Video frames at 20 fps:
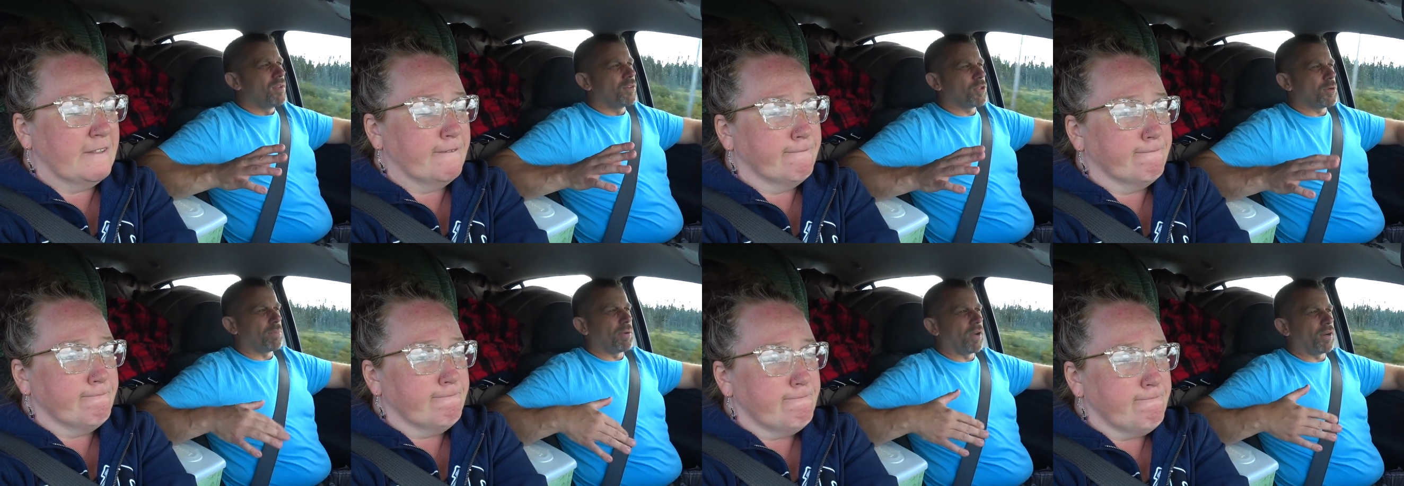
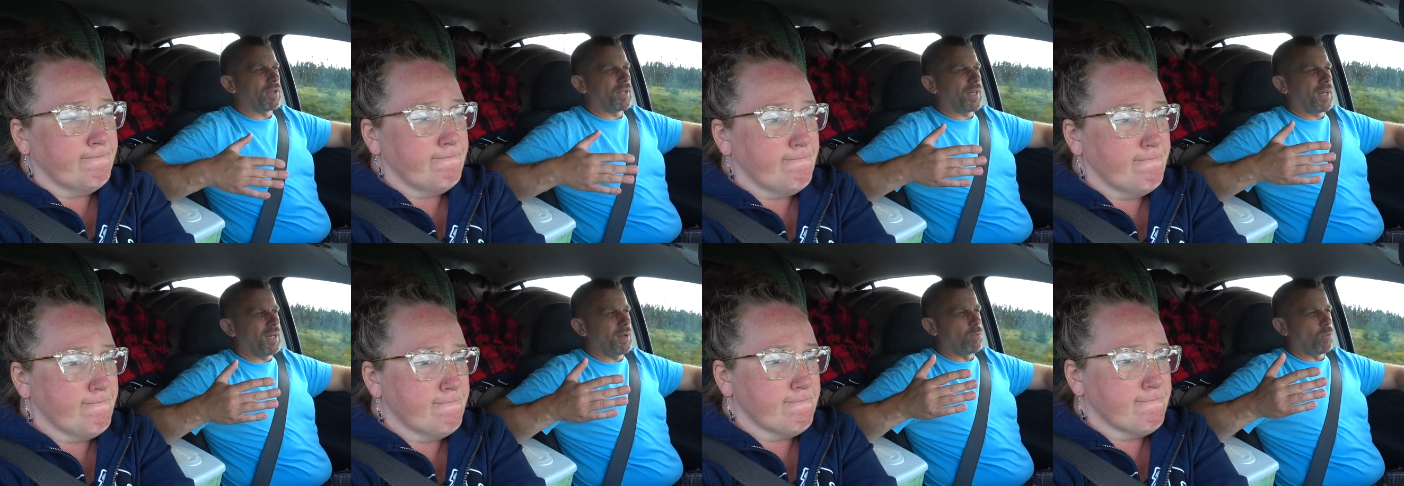Speaker 1: they're putting
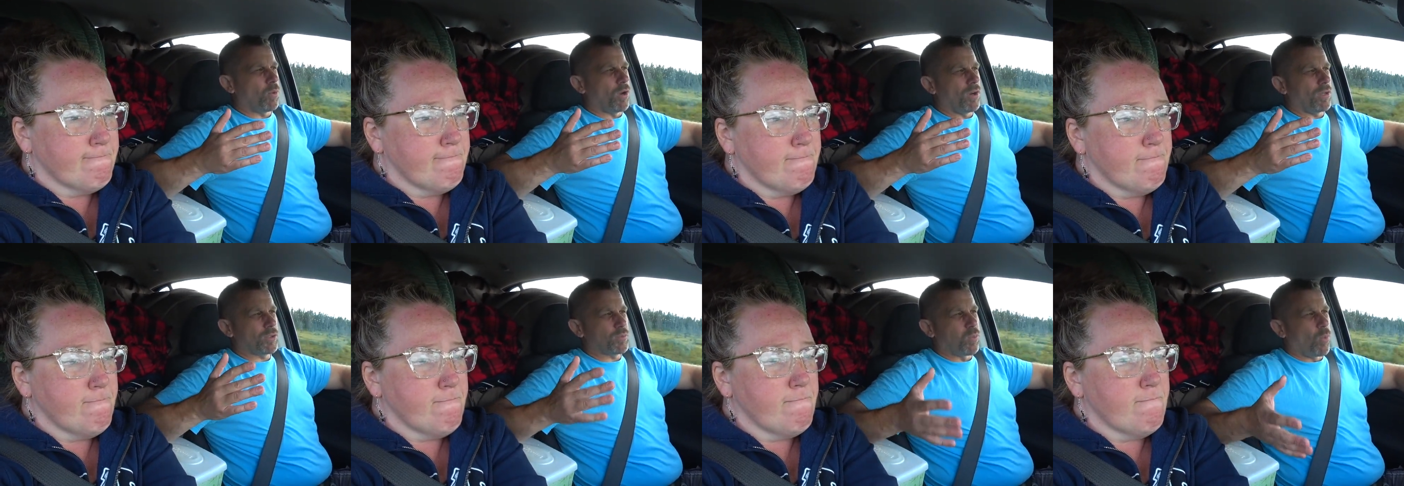it in
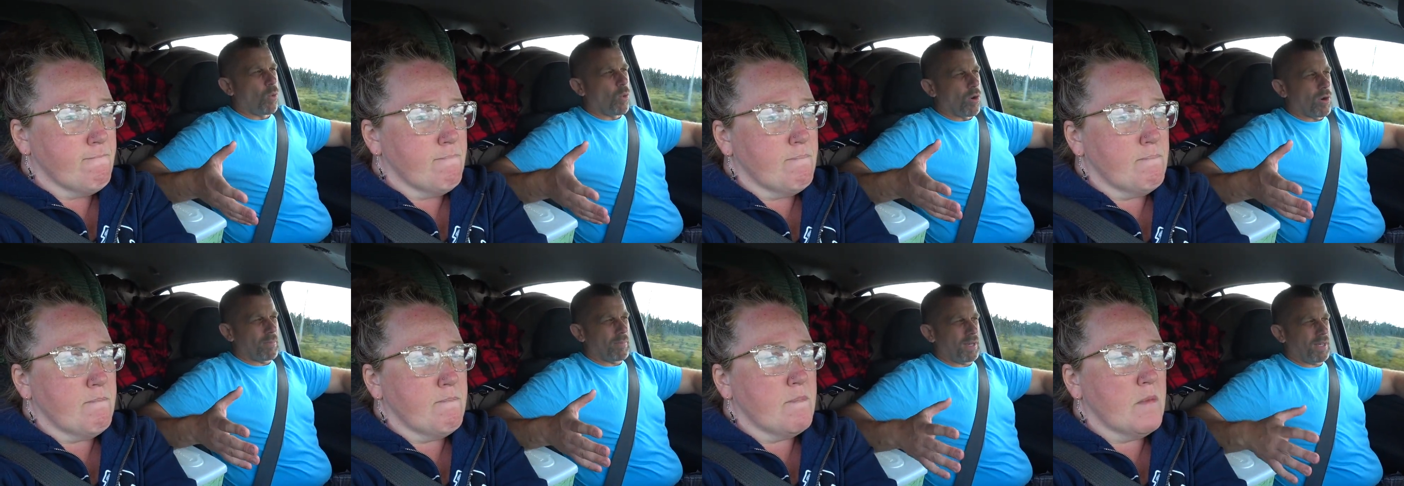while it's
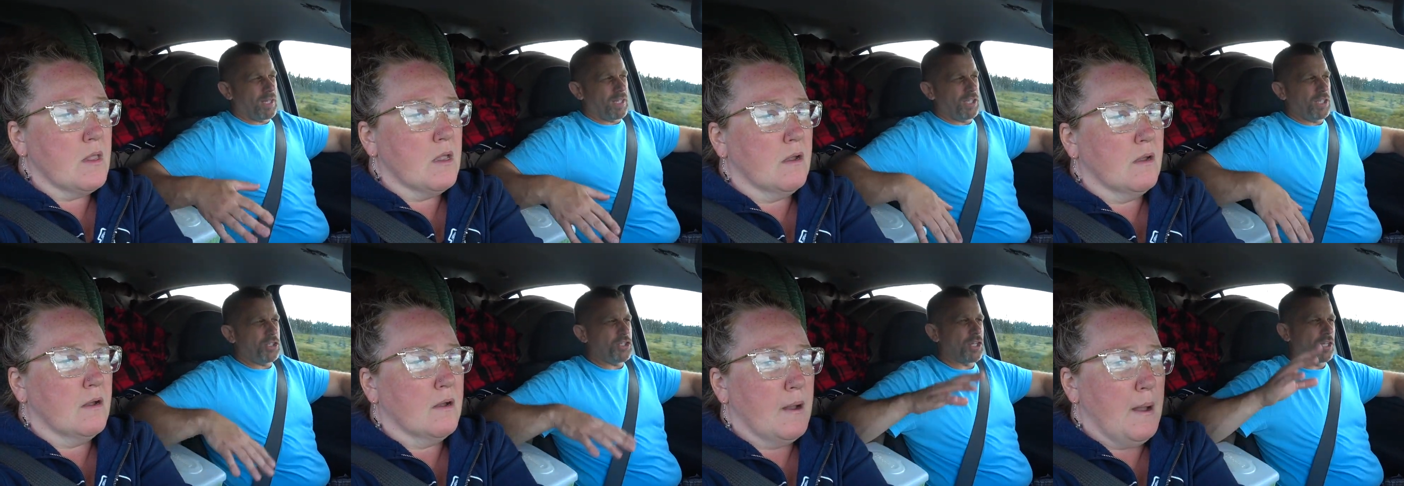warm, and
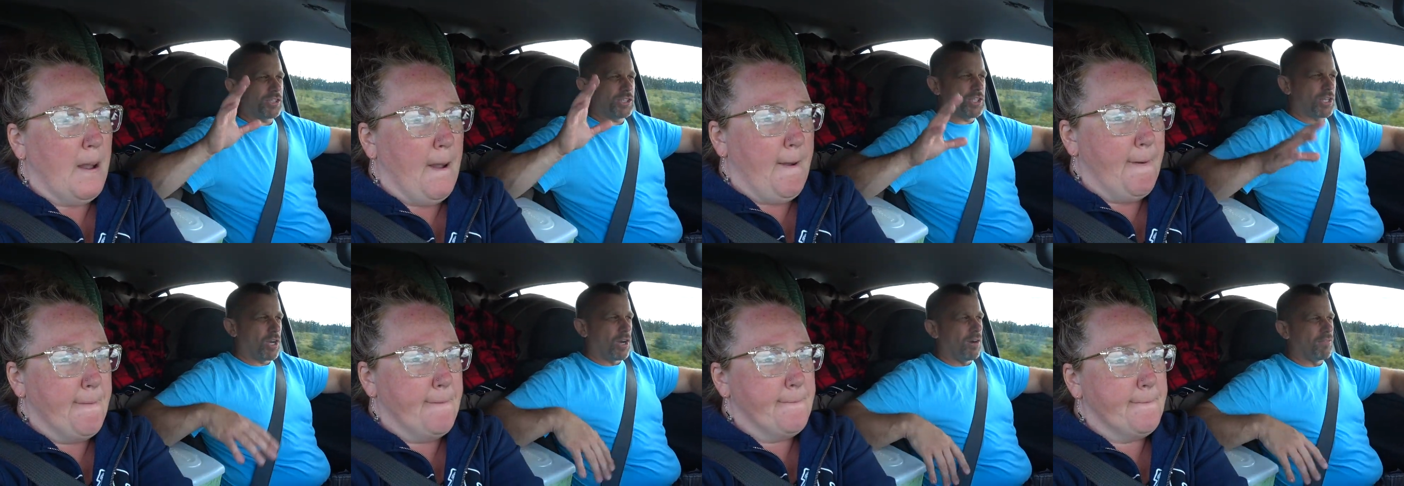then he
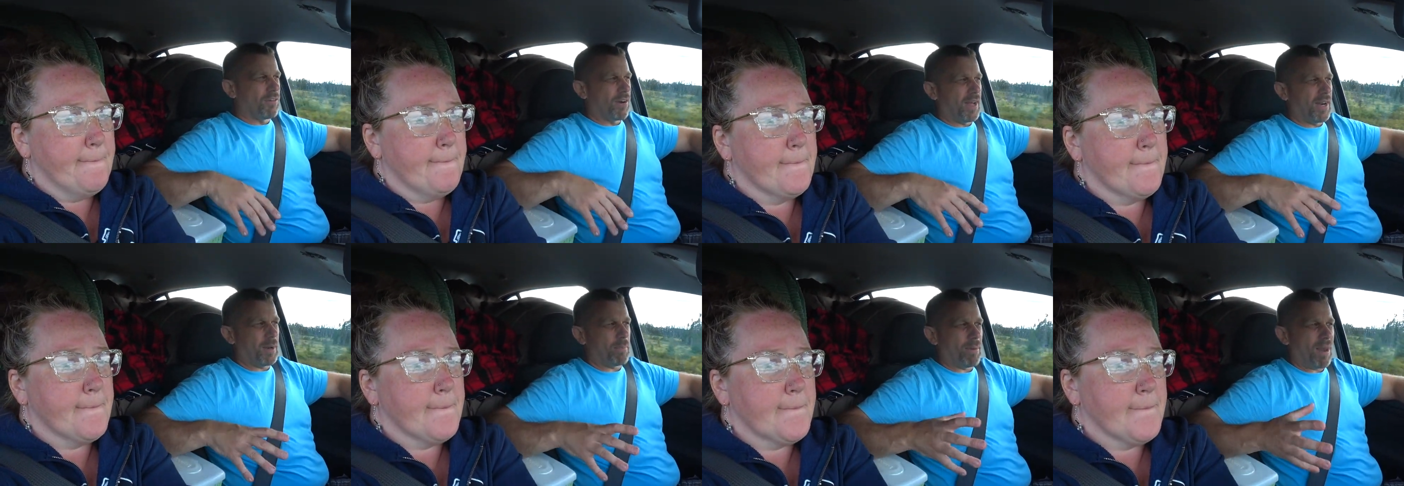shuts the
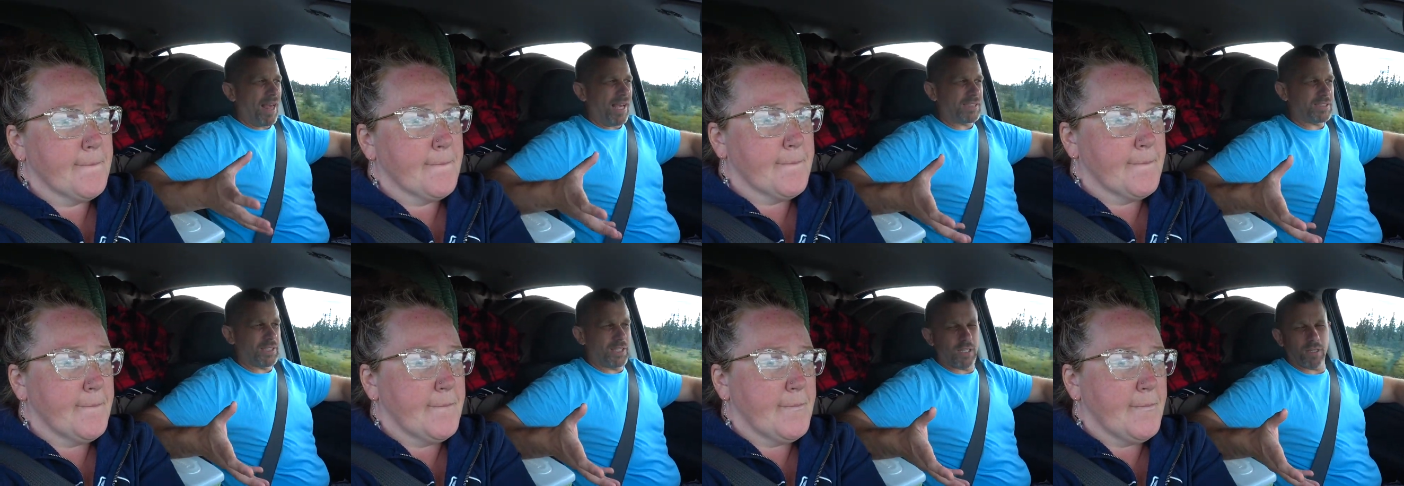cover on the
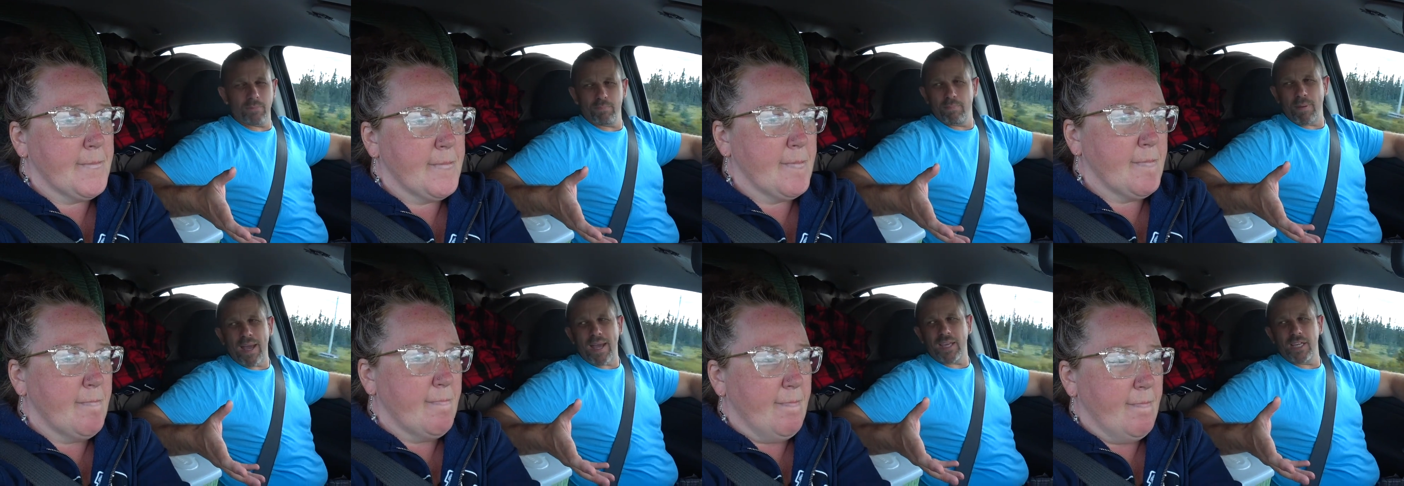plastic
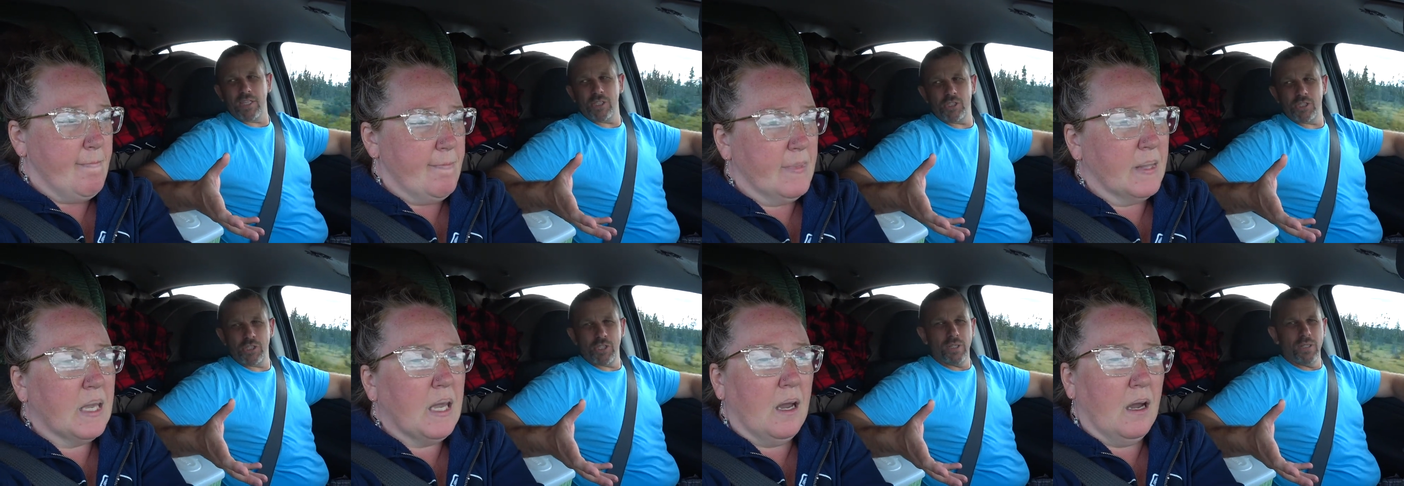package.
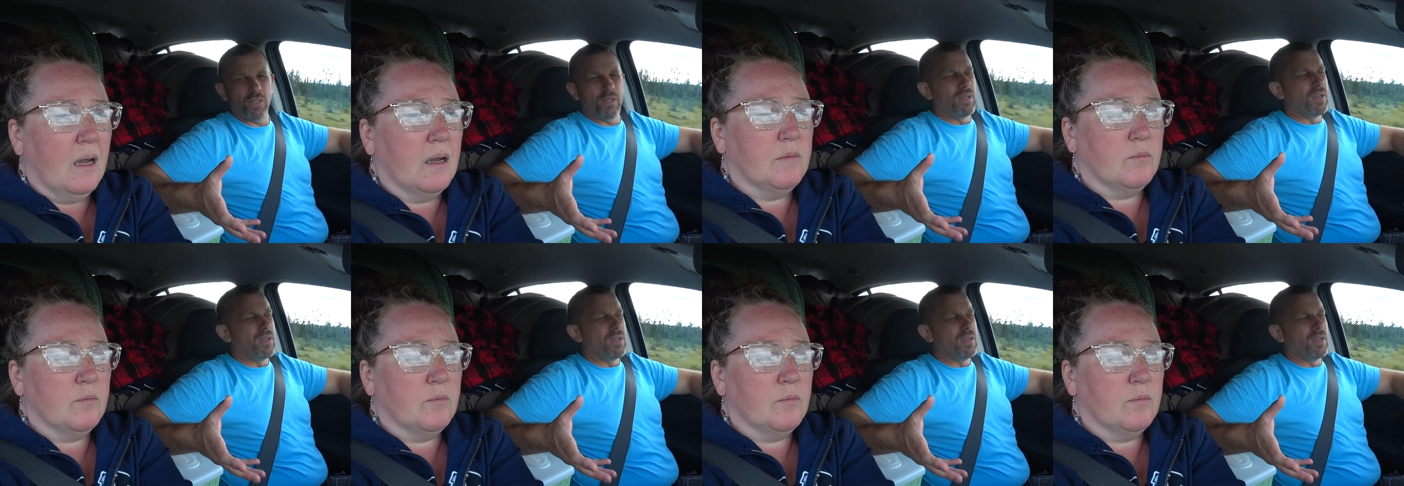Yeah,